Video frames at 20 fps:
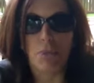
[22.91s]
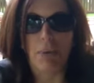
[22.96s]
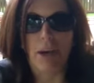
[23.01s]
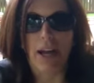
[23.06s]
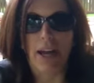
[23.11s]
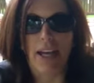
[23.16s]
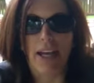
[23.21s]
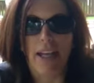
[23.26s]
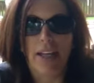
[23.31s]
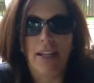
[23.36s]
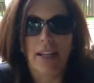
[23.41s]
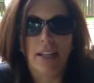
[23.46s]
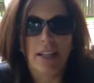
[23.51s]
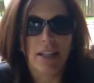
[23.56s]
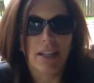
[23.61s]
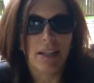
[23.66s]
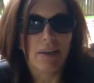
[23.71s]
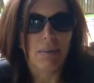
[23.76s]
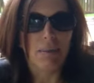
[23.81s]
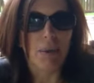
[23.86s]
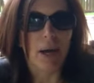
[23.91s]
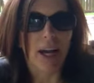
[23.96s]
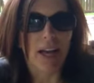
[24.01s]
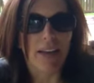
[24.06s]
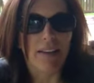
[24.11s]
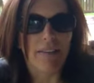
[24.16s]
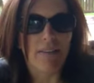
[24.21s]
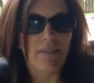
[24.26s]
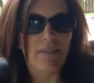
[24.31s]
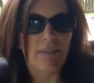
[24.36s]
My,
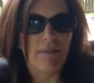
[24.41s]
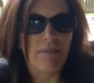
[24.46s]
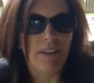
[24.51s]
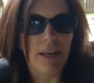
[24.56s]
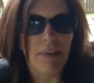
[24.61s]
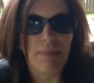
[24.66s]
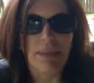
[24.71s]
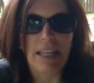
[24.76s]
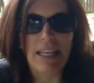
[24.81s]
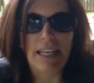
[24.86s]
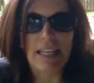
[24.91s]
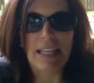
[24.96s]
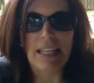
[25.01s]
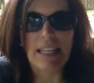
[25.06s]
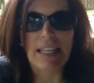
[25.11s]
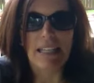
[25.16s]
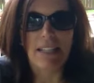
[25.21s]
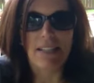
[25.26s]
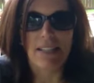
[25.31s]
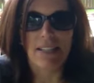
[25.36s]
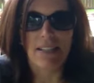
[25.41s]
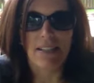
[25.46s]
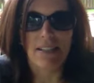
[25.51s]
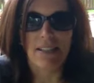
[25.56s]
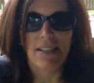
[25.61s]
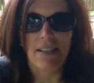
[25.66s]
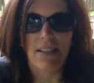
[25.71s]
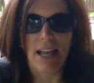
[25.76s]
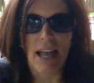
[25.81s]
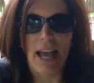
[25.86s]
my family is
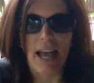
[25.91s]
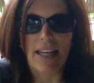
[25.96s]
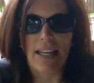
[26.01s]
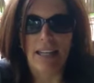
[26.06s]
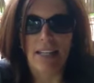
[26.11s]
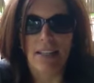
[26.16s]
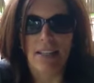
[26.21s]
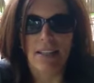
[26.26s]
at